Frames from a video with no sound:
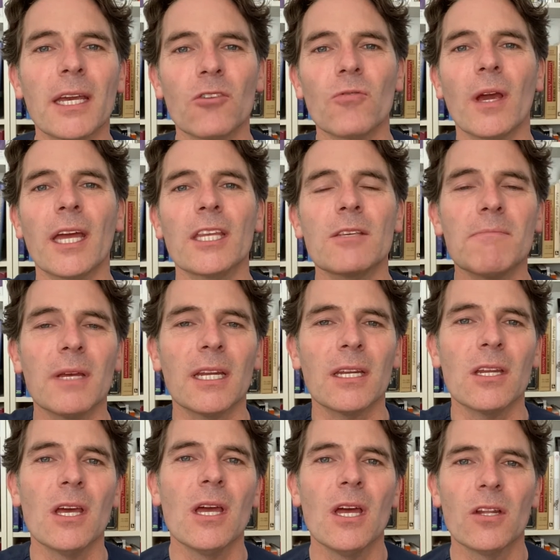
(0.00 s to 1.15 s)
transmitted
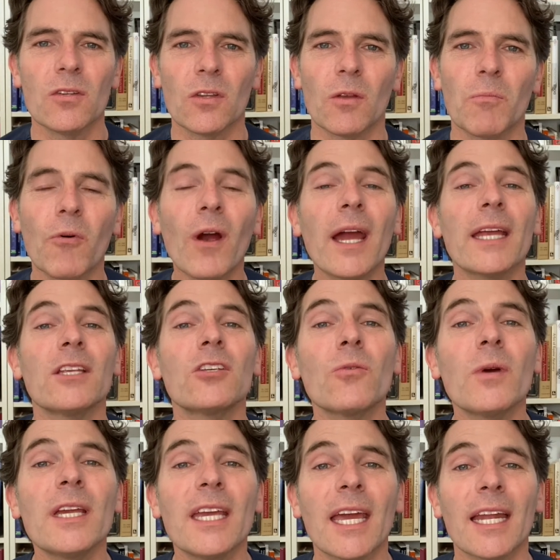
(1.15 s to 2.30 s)
to the brain. So
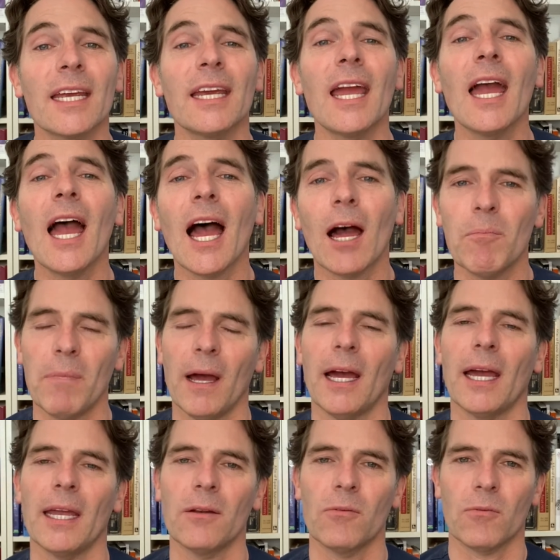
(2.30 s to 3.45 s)
we're getting a
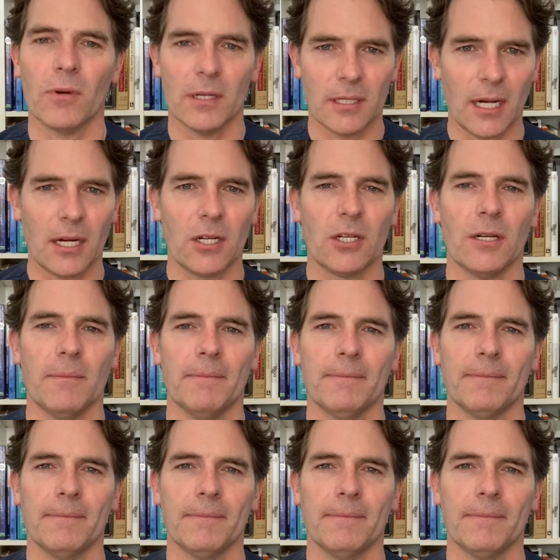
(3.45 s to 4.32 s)
pain reduction.